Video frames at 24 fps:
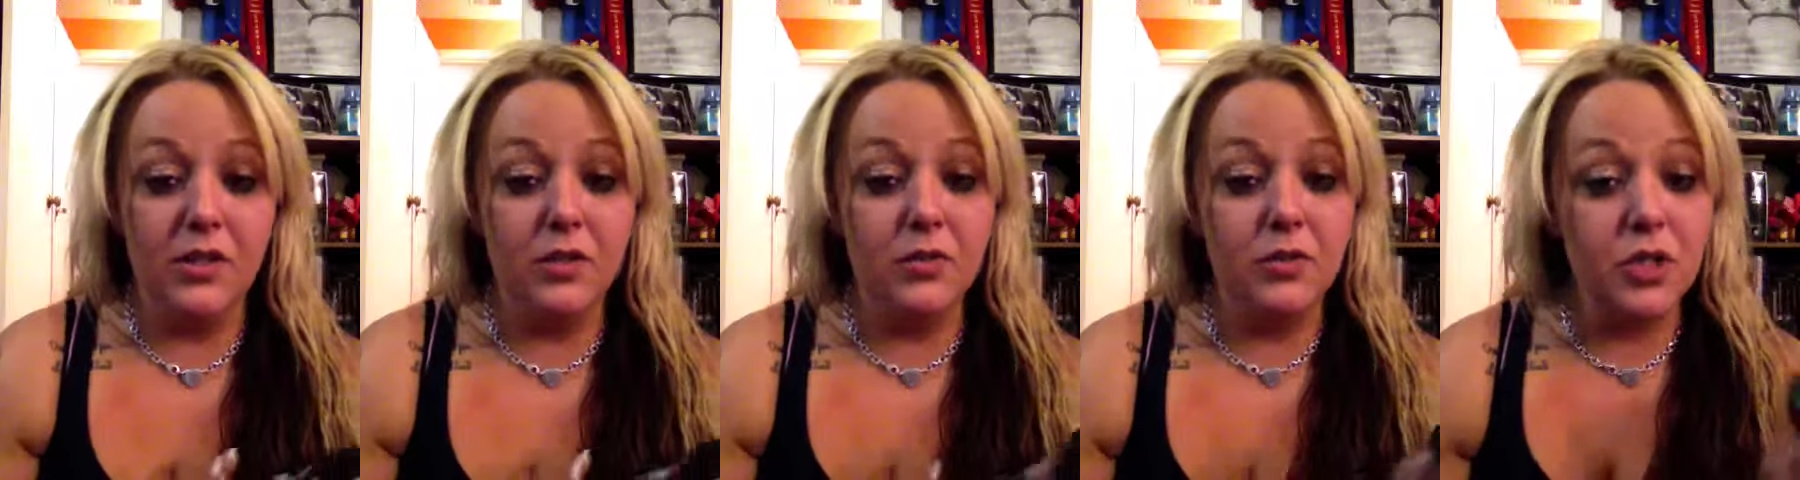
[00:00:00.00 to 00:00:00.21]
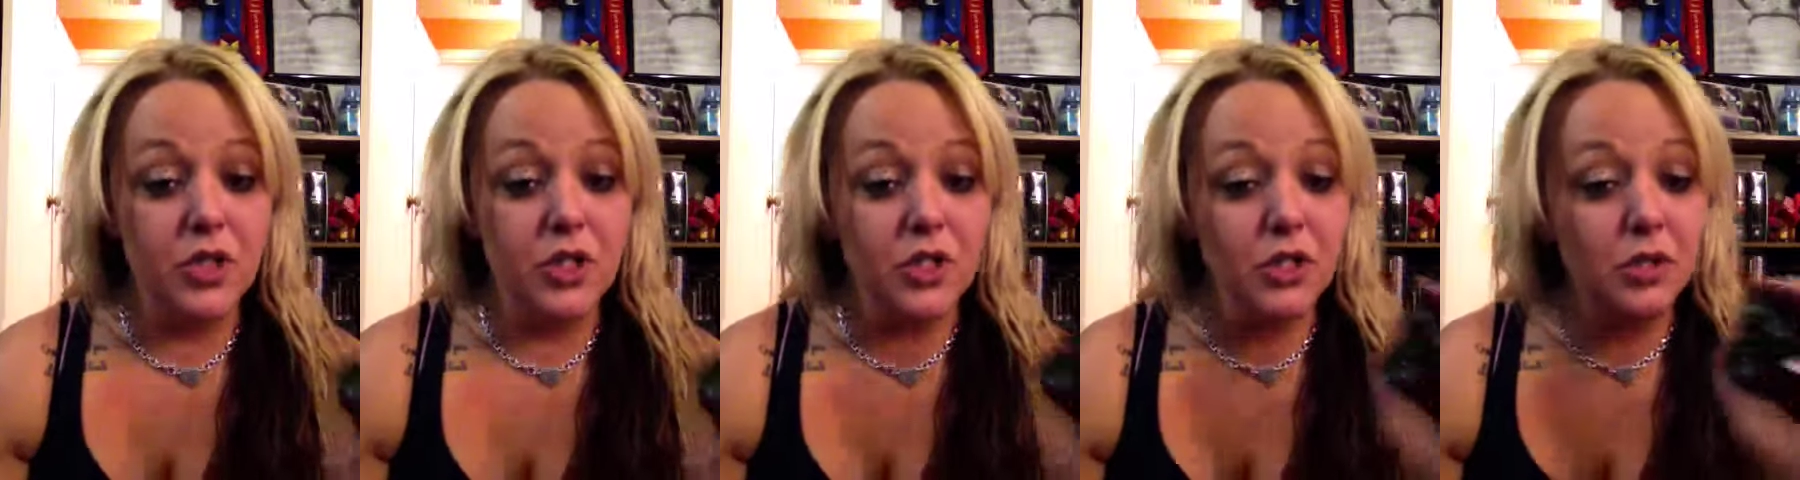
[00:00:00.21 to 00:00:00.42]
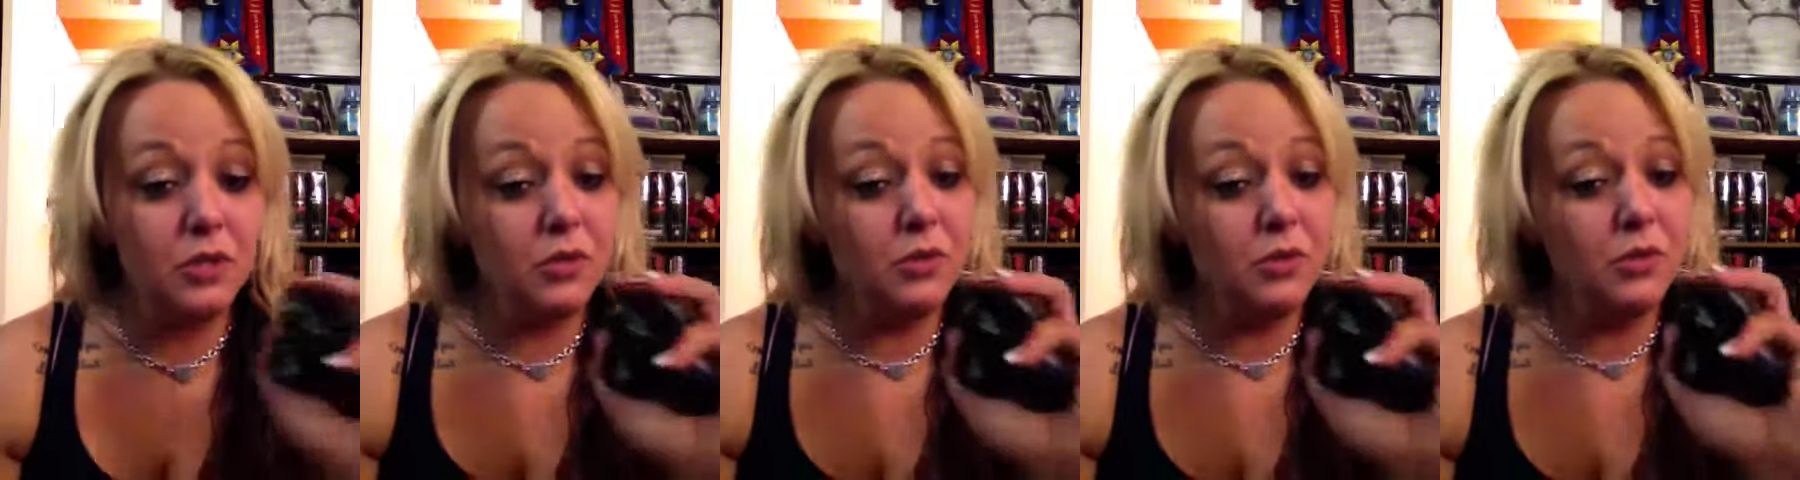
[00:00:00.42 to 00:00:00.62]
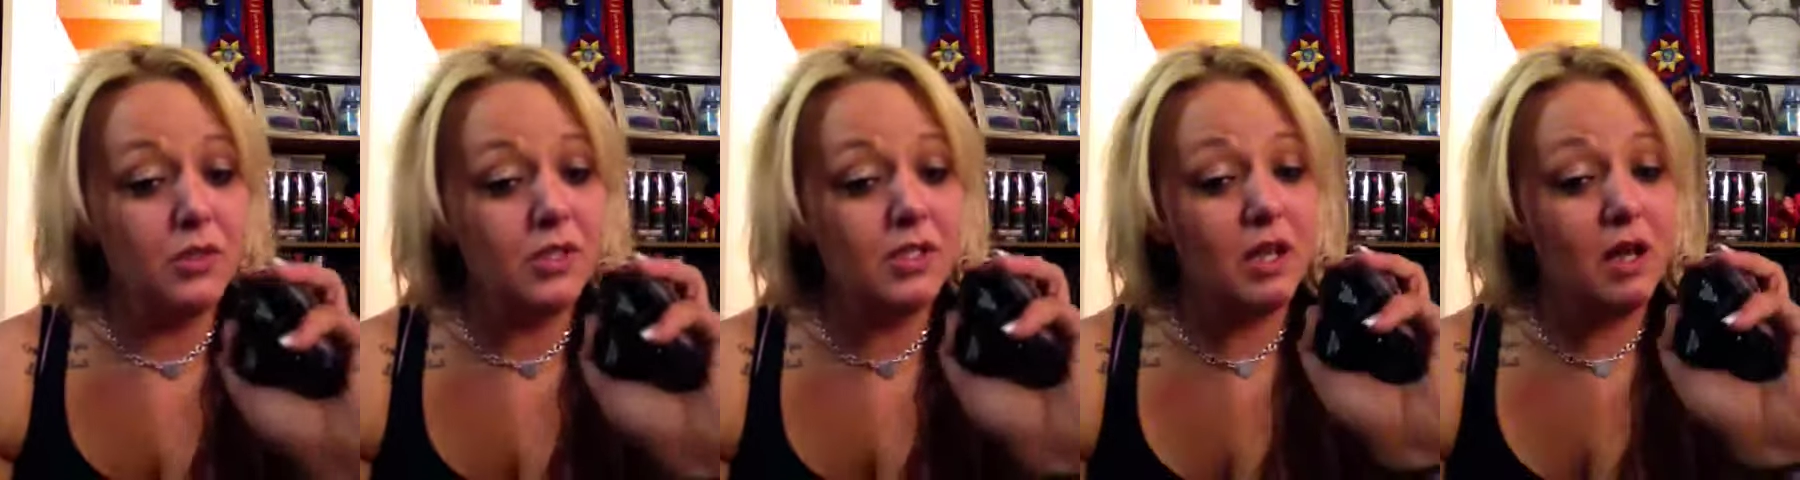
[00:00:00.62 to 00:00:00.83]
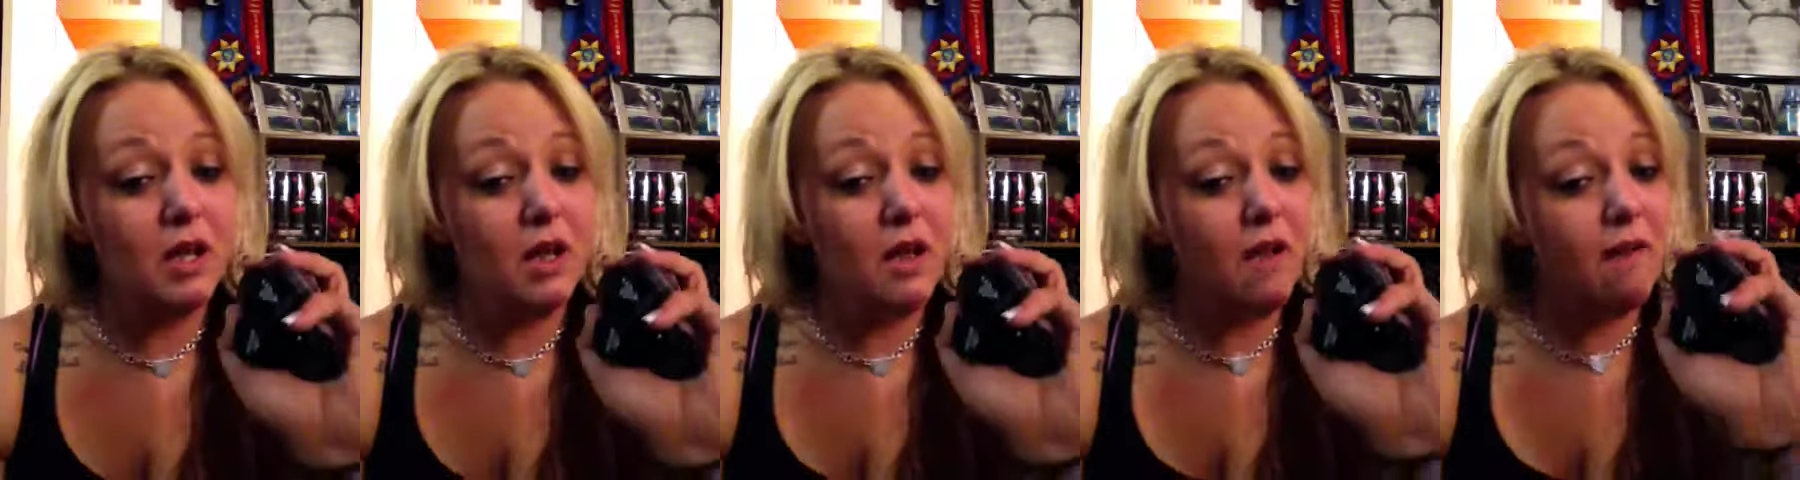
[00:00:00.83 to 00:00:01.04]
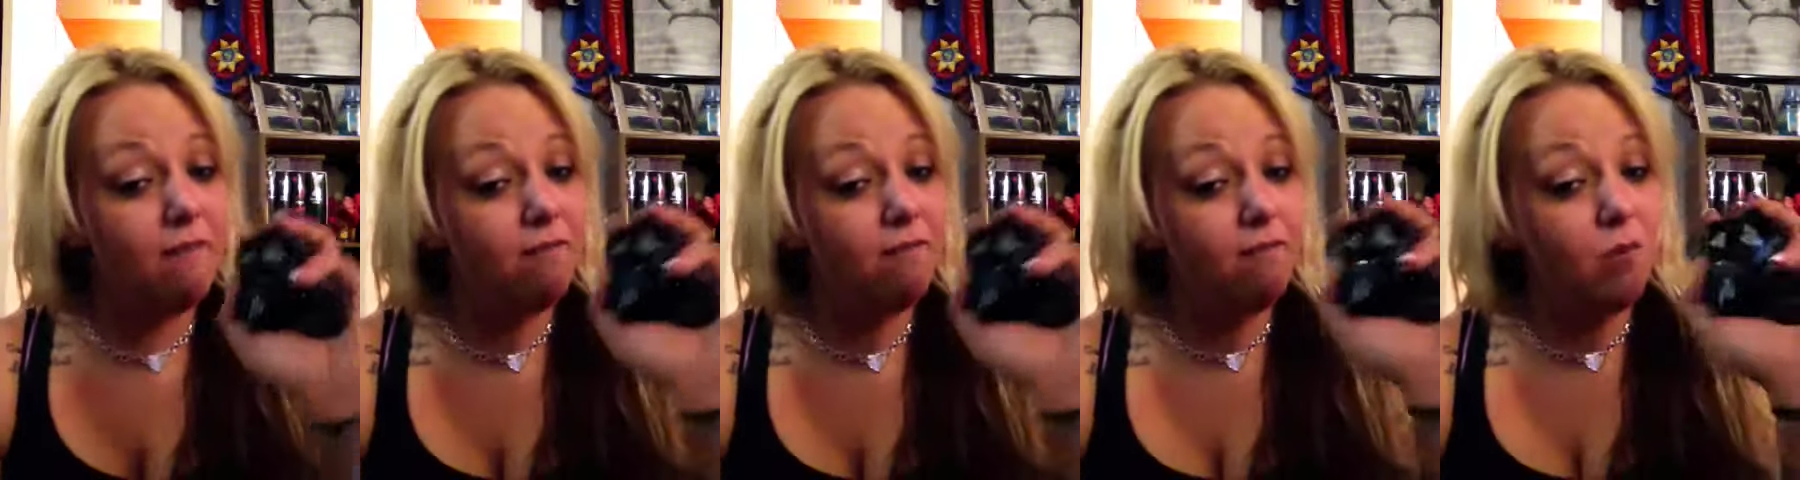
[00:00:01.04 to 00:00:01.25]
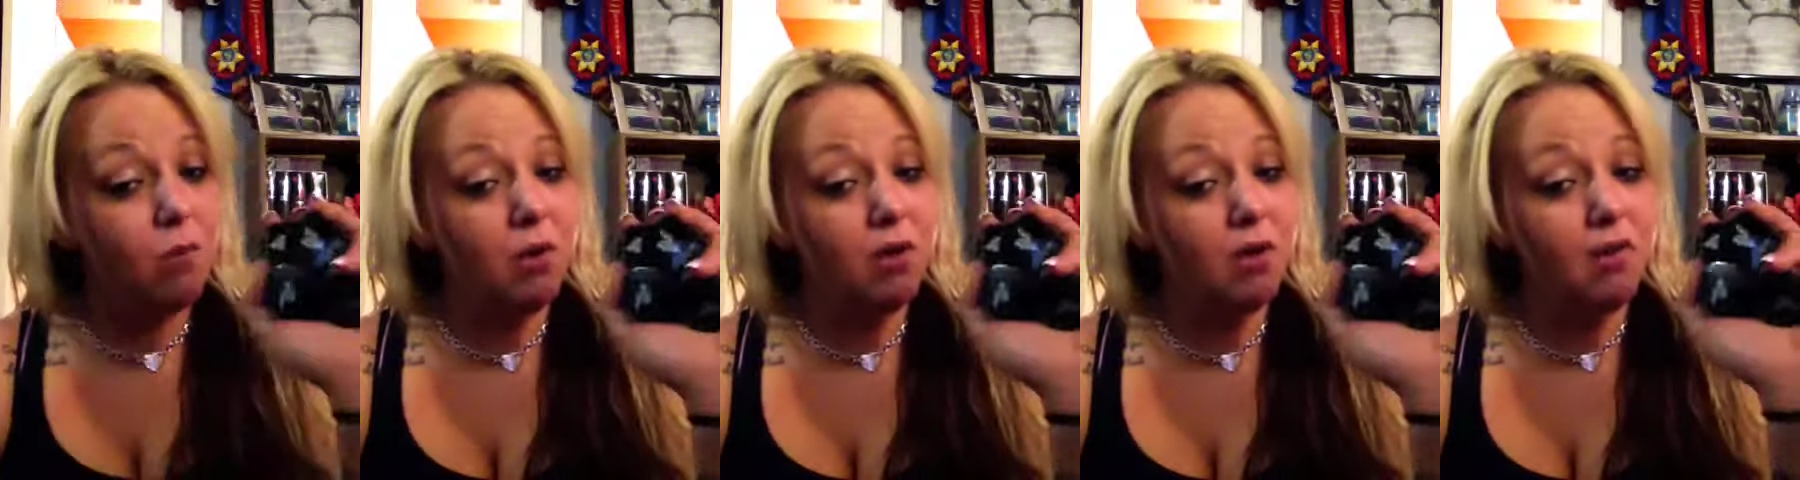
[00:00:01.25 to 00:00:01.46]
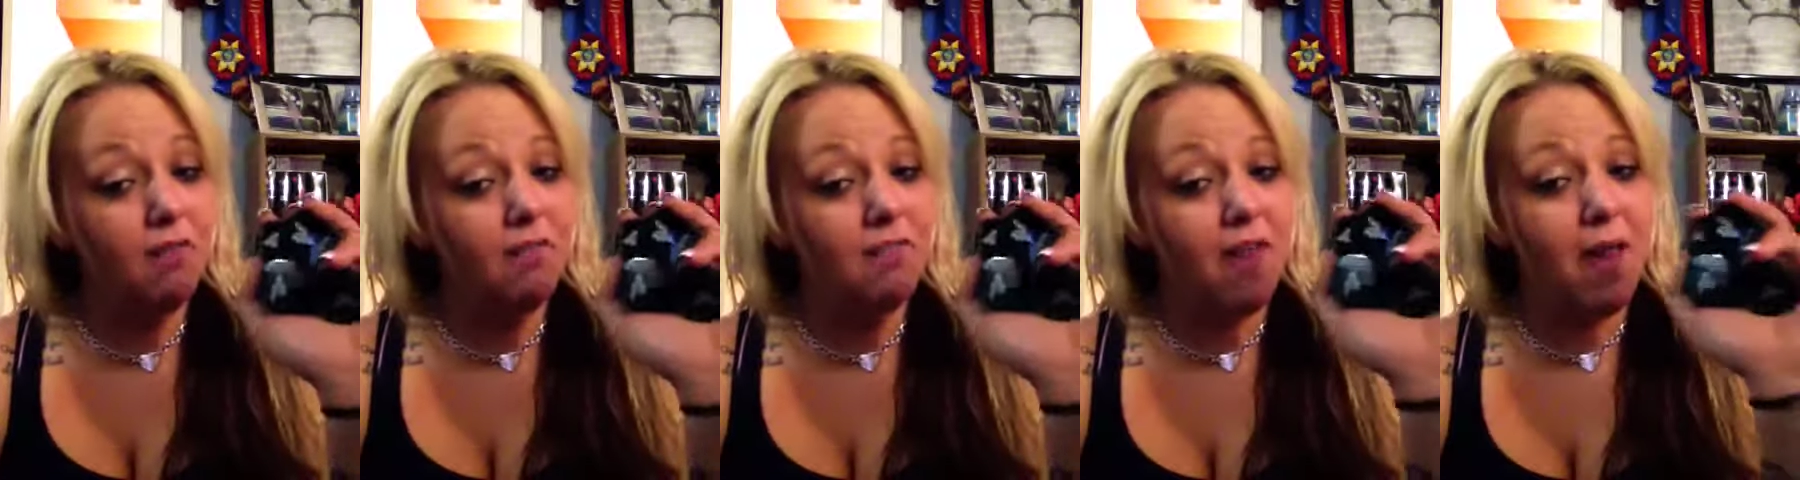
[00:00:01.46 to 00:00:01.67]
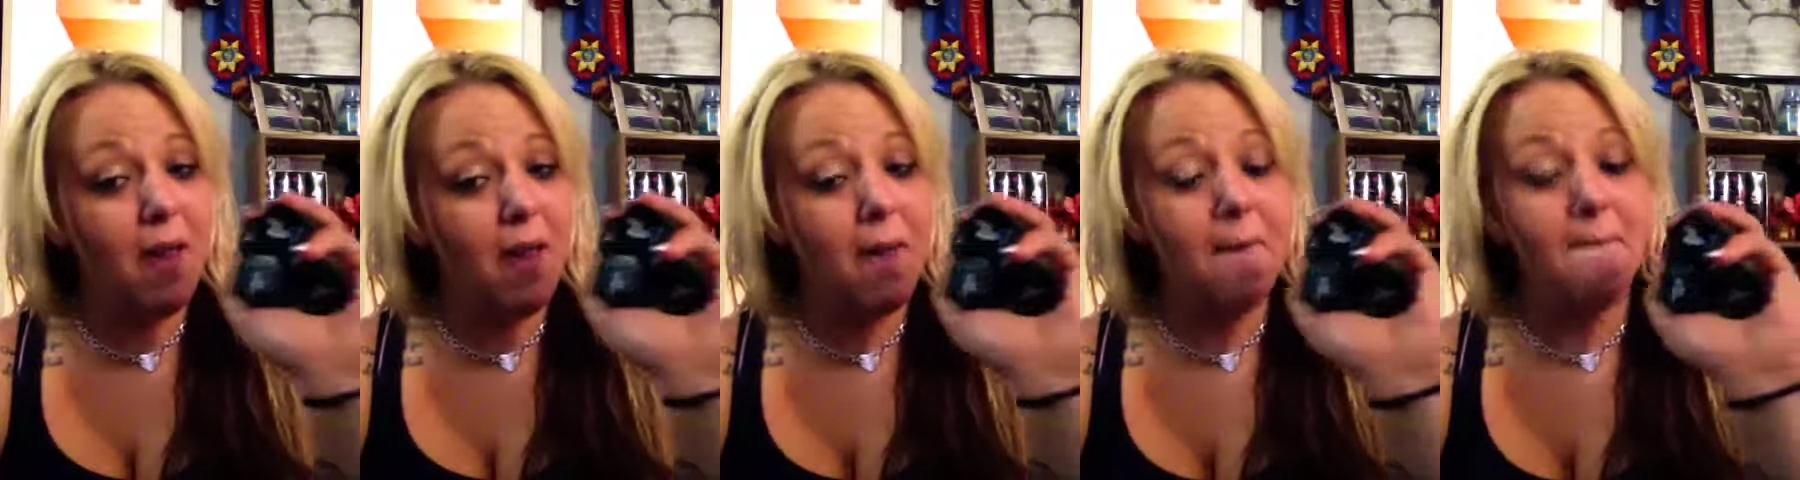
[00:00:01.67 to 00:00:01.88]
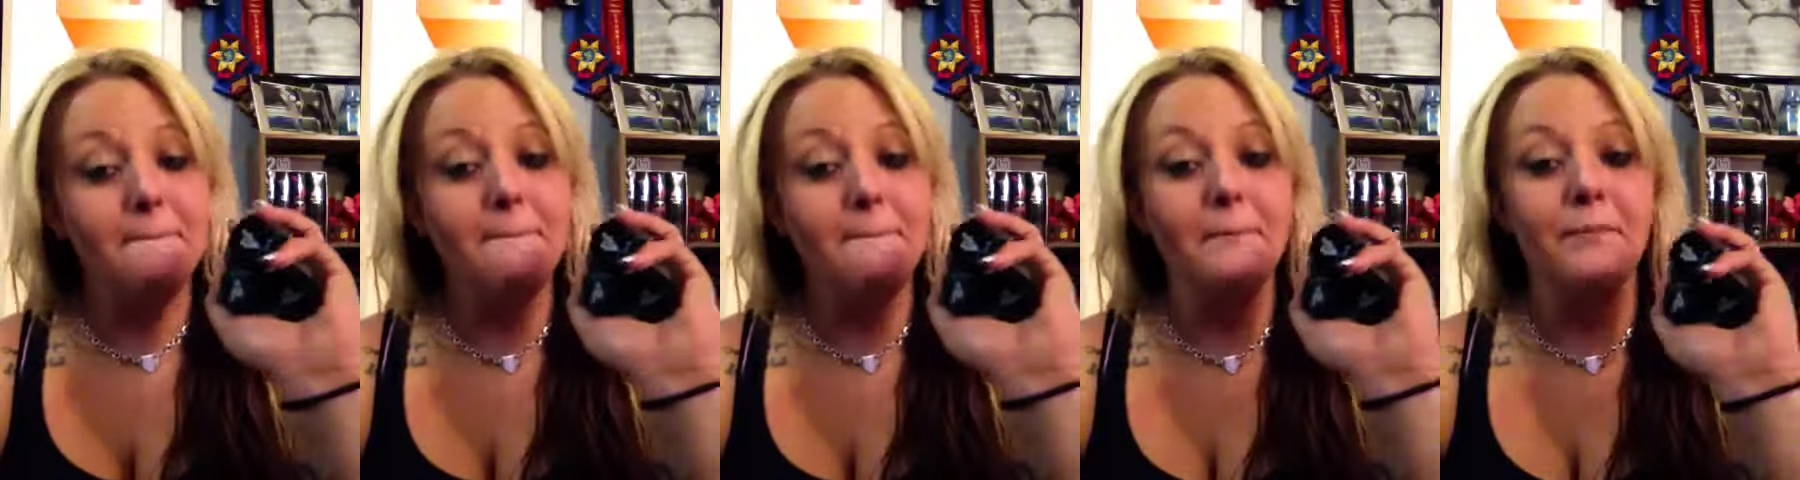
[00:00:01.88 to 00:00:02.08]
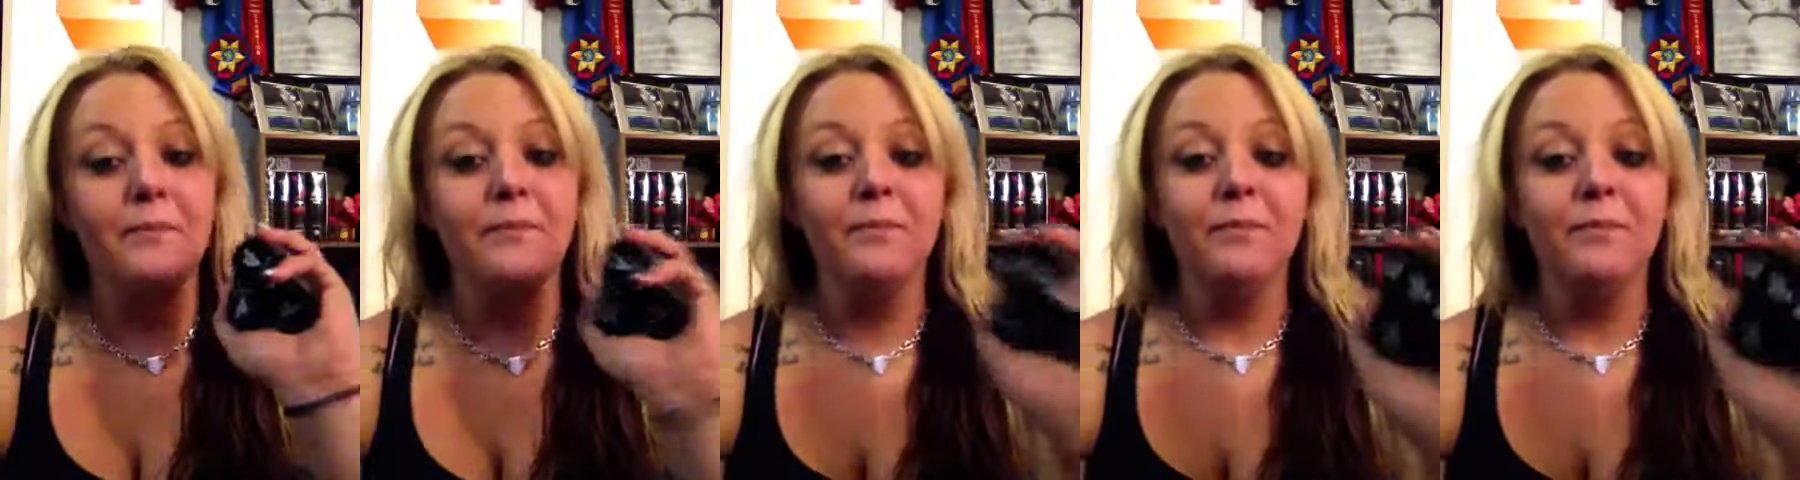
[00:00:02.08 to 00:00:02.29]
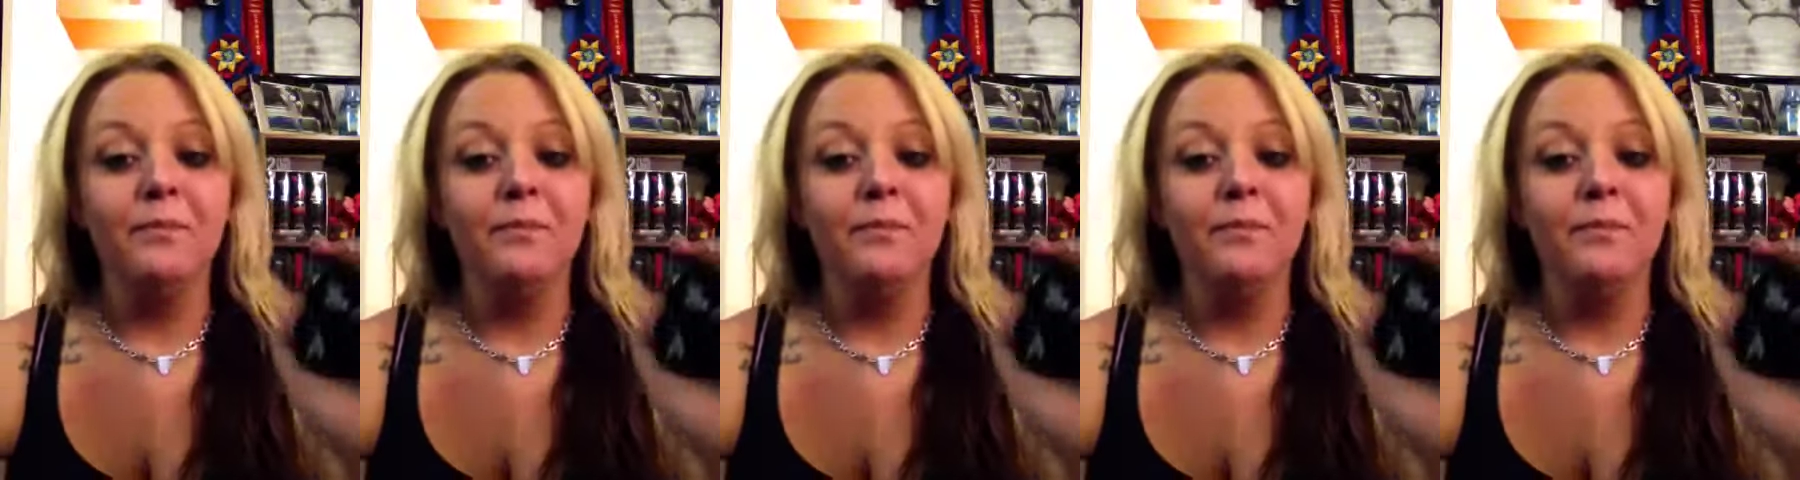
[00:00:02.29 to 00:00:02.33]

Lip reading: to choose, four of them,